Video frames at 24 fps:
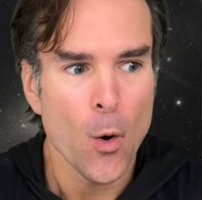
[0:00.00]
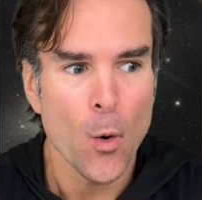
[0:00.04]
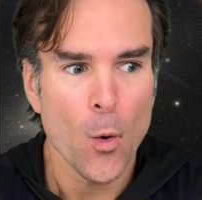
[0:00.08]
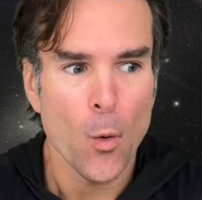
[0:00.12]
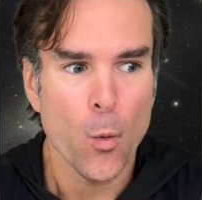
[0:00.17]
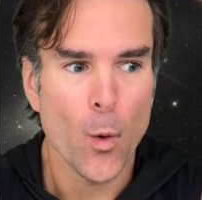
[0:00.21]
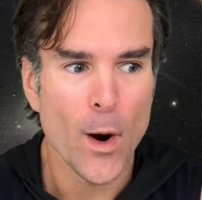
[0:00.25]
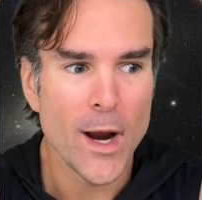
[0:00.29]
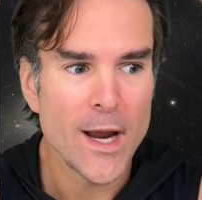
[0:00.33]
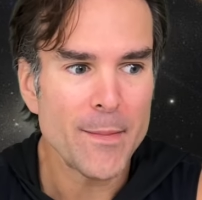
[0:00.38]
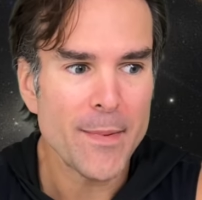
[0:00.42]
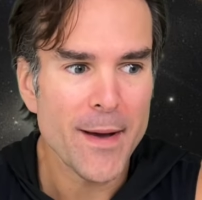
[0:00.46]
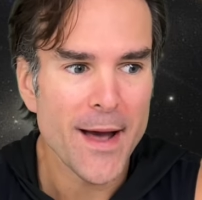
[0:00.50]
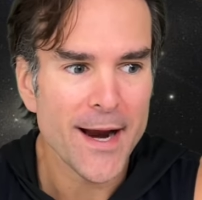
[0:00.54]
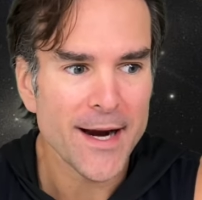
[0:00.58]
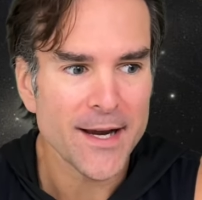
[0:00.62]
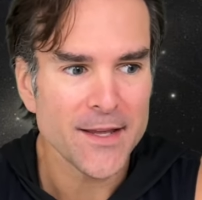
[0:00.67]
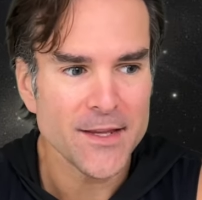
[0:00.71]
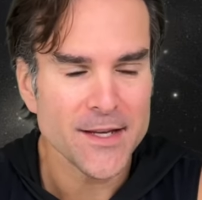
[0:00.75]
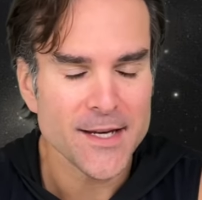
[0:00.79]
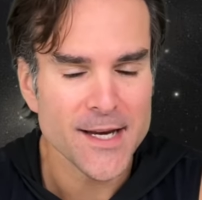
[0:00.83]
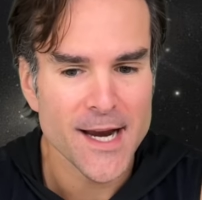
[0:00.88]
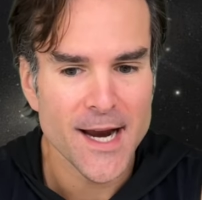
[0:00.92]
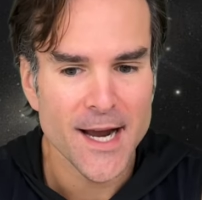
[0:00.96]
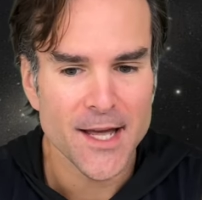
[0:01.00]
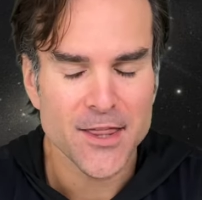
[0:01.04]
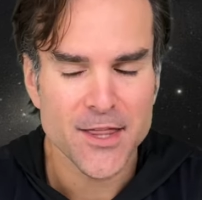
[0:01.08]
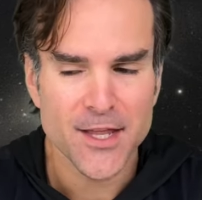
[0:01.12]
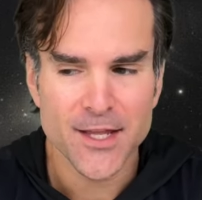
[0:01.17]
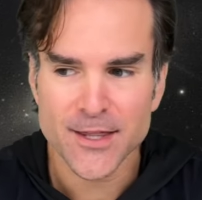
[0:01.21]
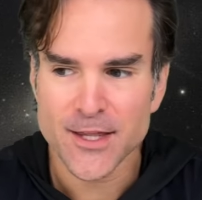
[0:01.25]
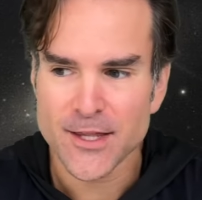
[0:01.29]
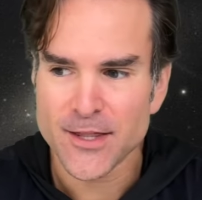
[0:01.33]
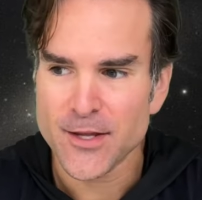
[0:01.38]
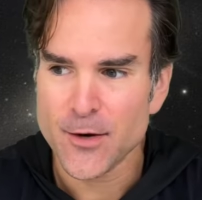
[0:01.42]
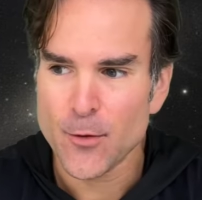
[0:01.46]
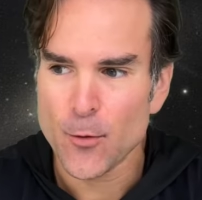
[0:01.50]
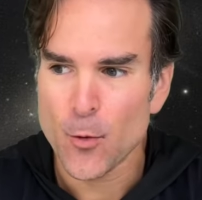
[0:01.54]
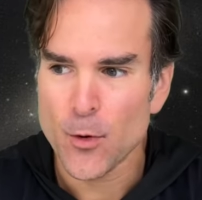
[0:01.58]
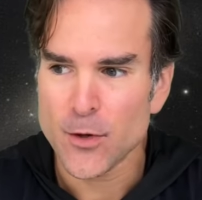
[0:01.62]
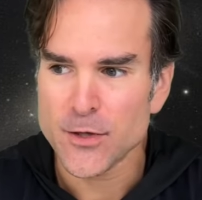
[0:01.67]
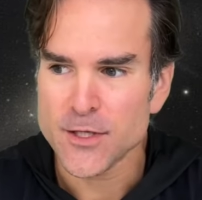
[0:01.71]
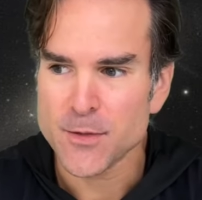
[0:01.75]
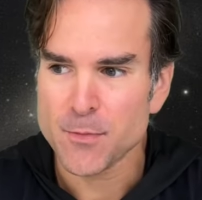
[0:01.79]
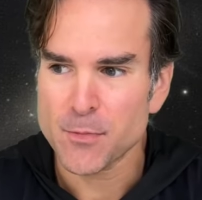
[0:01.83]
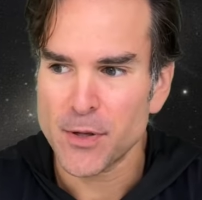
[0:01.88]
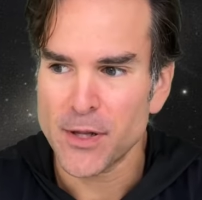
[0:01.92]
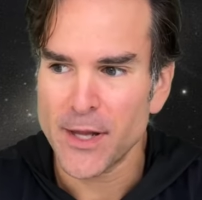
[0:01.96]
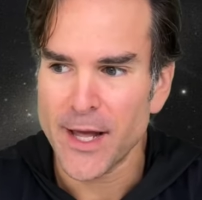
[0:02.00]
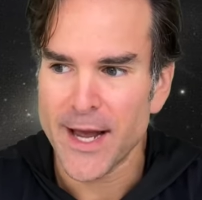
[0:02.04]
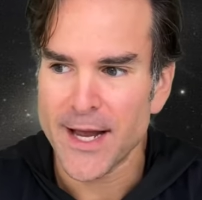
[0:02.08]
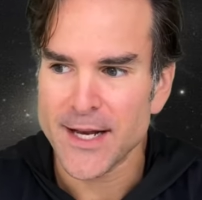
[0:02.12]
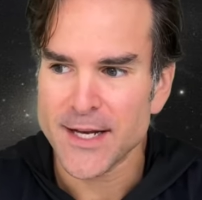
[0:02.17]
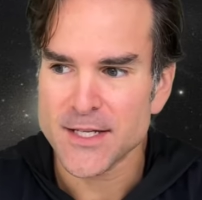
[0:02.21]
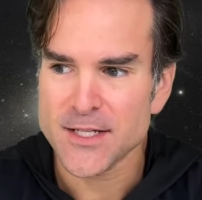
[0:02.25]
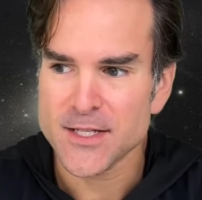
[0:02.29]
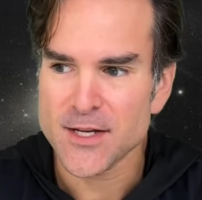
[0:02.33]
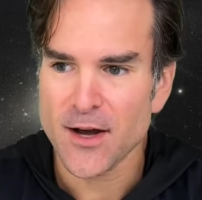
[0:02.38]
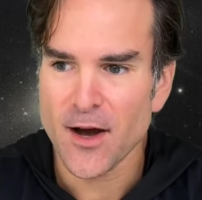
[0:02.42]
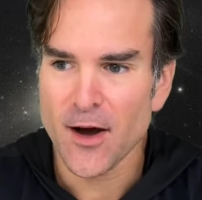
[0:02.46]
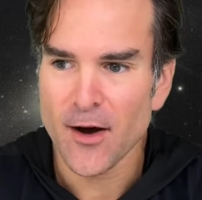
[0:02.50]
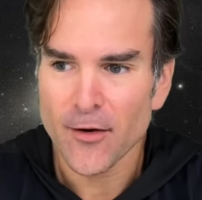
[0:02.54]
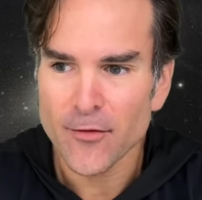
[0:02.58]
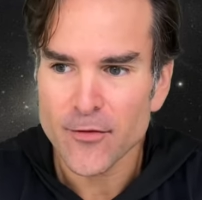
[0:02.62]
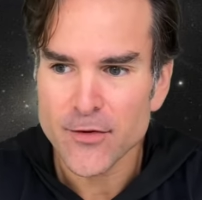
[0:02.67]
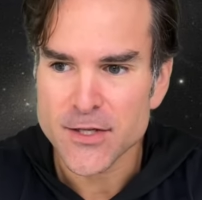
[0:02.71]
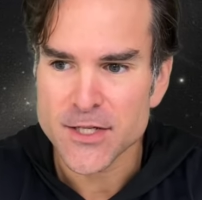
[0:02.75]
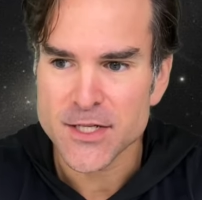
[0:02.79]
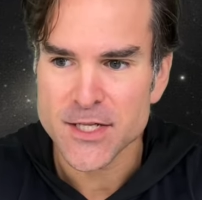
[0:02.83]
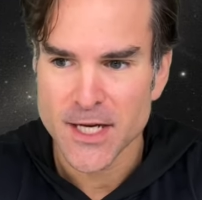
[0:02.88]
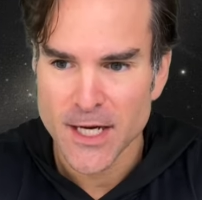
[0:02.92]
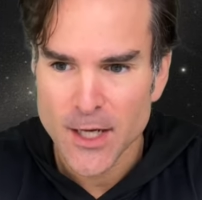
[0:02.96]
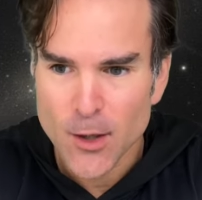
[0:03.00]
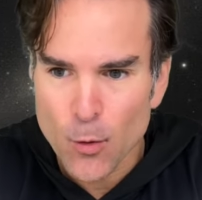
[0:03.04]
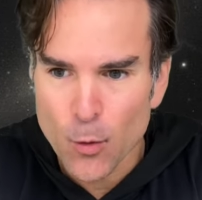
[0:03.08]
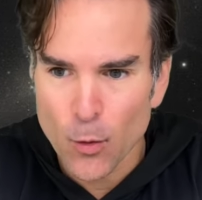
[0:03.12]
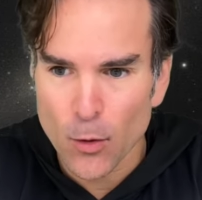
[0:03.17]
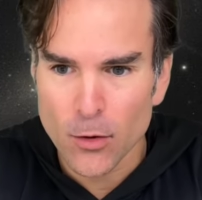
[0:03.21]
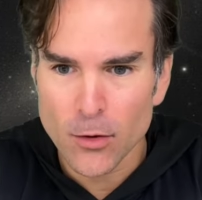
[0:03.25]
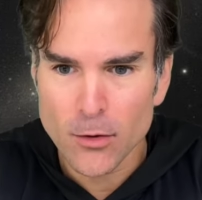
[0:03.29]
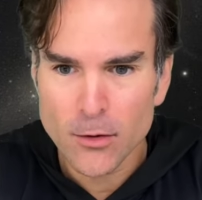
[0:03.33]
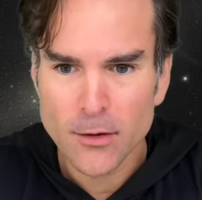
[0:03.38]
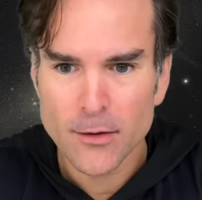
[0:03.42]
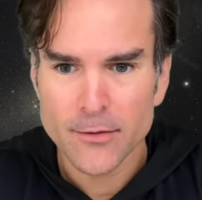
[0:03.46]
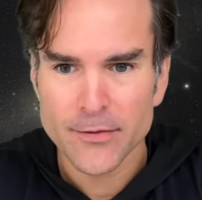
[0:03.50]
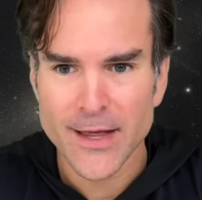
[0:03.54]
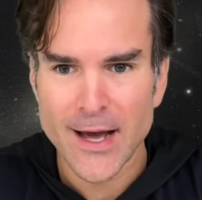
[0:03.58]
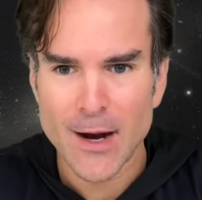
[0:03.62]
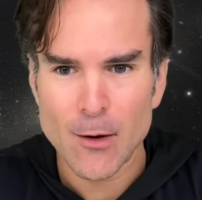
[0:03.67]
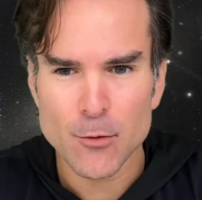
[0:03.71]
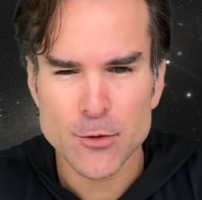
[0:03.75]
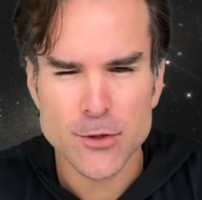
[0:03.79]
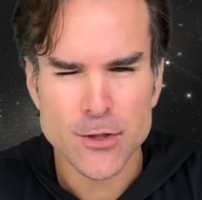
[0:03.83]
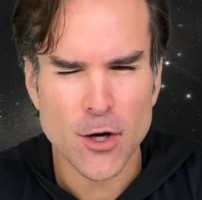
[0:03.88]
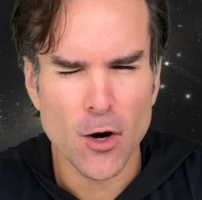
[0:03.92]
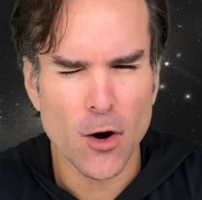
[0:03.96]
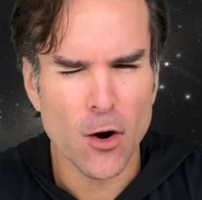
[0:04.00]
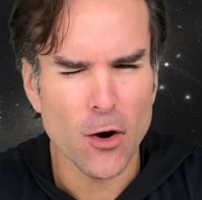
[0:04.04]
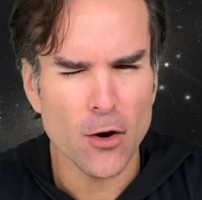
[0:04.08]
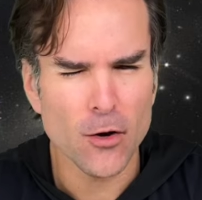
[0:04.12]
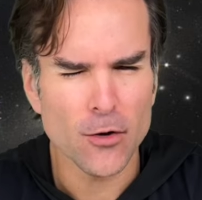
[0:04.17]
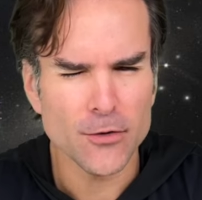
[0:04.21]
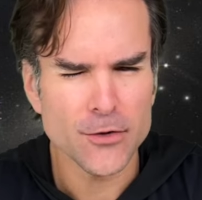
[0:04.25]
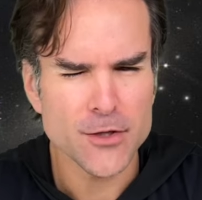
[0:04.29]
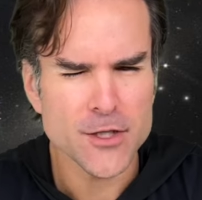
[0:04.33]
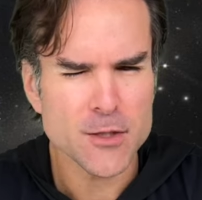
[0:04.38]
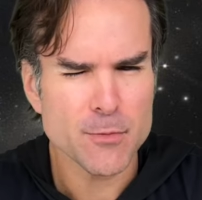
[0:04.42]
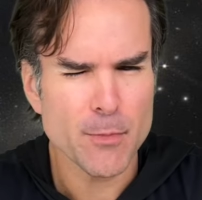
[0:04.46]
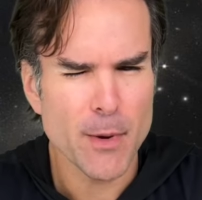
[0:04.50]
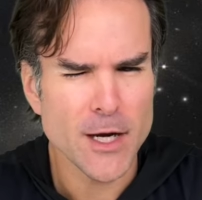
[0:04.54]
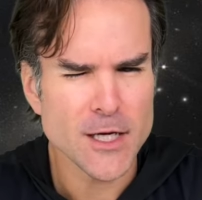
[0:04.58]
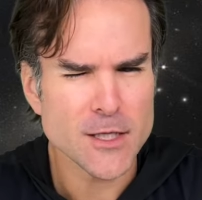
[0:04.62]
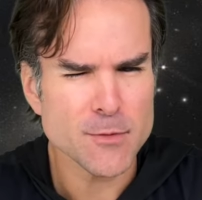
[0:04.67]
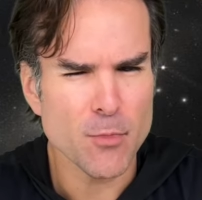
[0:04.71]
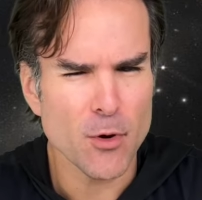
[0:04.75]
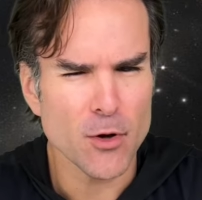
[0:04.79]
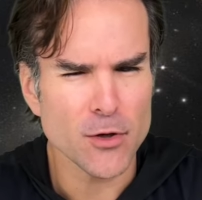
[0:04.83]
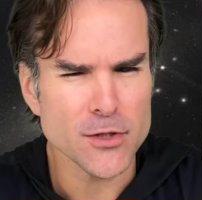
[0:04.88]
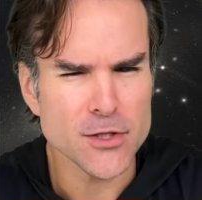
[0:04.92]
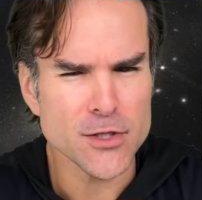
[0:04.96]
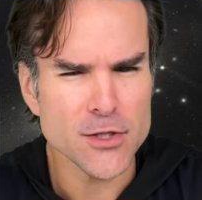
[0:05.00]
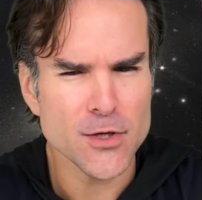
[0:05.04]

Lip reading: way back in the day, I think that there was plans of a sequel that was called Spaceballs